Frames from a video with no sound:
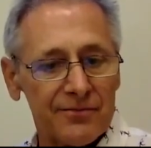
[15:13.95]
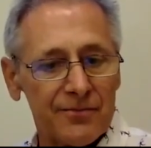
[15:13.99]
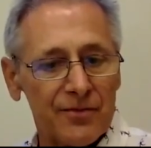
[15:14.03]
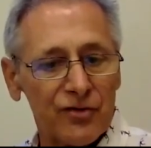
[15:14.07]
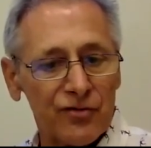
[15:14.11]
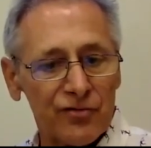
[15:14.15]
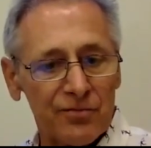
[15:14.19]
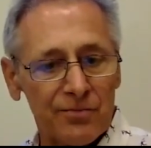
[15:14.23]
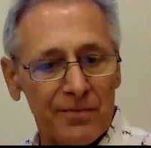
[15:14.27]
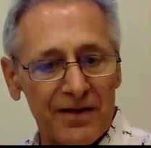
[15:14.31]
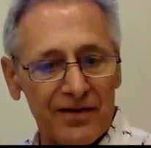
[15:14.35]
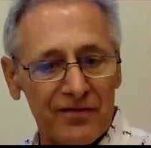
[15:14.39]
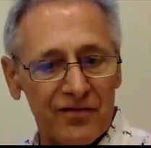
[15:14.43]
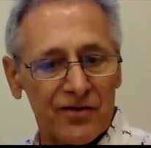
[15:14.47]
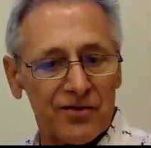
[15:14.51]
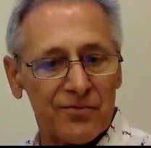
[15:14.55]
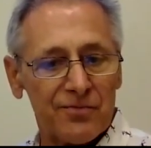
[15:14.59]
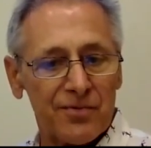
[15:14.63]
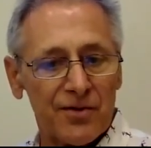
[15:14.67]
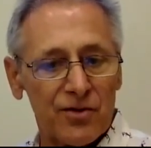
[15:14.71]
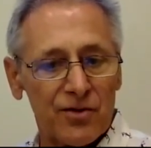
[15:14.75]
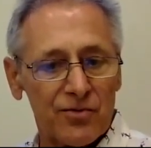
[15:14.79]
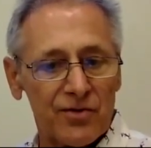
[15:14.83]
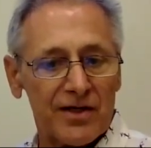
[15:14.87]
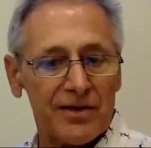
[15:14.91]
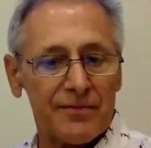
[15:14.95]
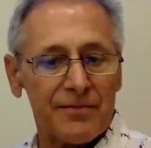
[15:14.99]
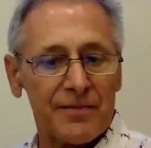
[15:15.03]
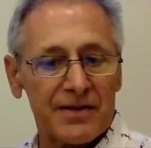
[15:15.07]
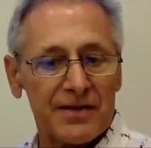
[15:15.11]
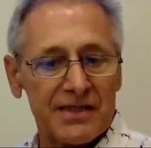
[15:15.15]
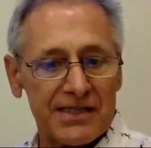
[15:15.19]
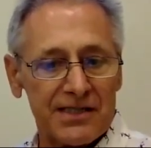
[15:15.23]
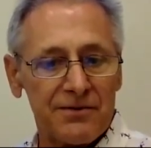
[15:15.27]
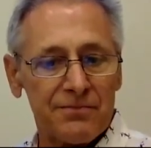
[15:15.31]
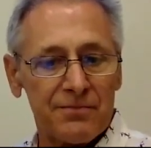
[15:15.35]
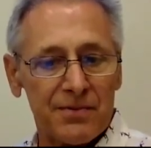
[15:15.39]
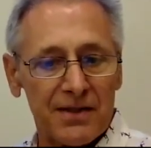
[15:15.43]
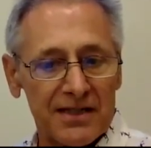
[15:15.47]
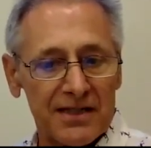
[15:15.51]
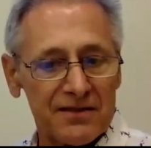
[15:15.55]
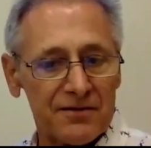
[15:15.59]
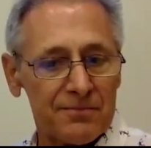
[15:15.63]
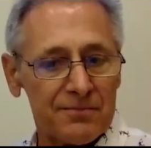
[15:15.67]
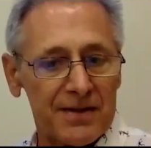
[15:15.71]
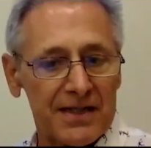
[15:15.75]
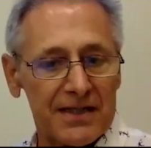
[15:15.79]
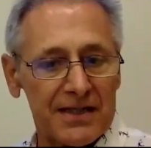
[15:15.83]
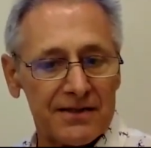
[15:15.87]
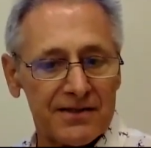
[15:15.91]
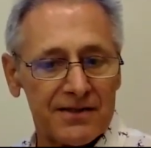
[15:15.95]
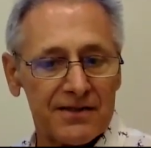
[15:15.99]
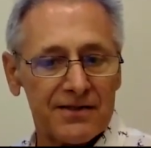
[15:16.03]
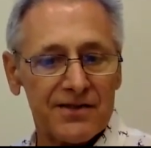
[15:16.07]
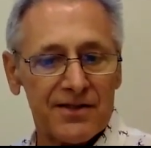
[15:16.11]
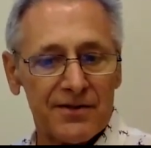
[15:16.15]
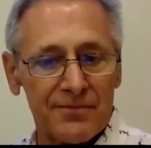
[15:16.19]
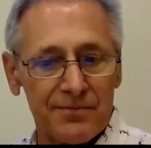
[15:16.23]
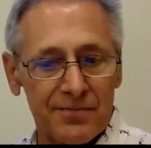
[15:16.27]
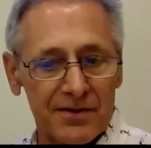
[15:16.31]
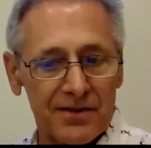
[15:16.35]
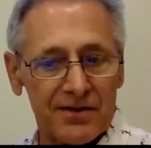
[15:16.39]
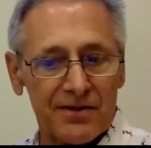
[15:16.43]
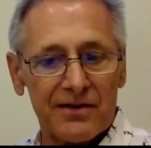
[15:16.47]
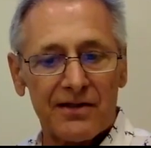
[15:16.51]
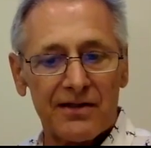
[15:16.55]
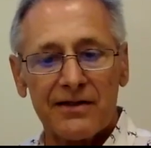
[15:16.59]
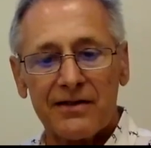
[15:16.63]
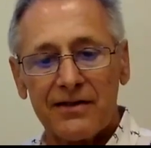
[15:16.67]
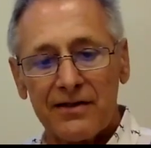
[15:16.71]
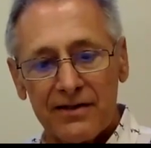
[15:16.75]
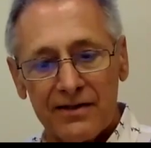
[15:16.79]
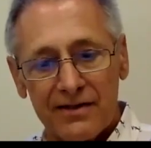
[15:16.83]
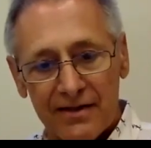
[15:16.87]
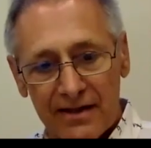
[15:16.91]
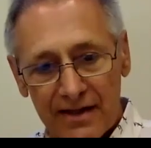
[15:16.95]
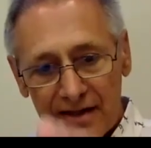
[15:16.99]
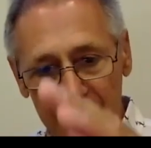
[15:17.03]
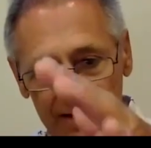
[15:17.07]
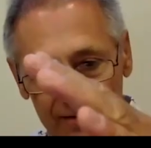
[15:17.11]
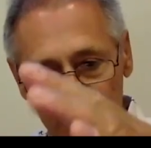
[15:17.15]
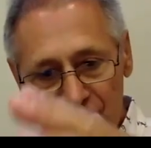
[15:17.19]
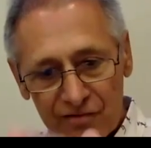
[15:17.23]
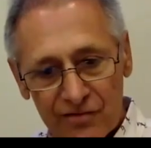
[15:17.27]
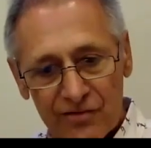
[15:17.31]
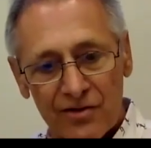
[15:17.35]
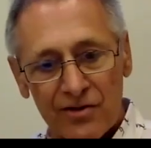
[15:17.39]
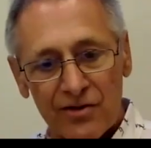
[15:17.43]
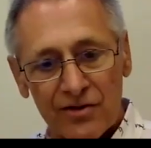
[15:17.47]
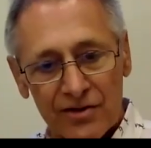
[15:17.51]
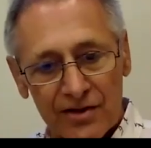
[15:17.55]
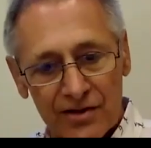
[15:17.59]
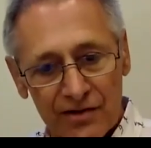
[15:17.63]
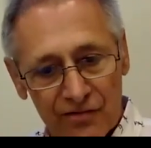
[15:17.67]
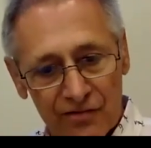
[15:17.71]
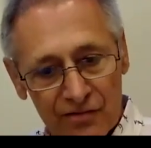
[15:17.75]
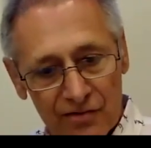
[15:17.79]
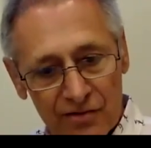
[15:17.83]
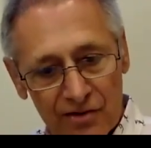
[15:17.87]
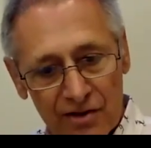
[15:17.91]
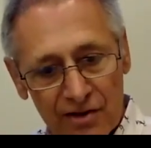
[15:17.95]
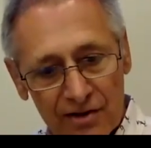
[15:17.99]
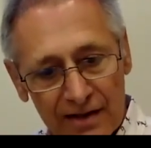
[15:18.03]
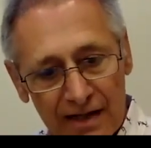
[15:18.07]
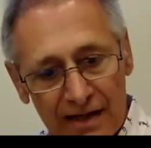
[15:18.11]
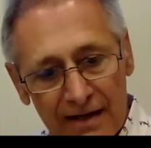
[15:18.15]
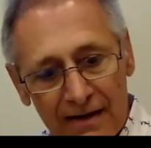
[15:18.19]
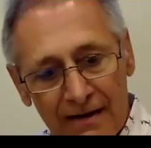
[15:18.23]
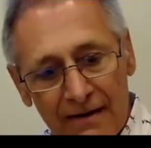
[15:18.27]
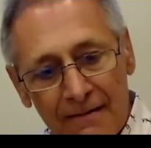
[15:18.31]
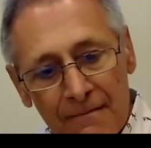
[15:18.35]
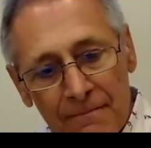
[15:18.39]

the most basic program in C++ is typically the and so on and so on.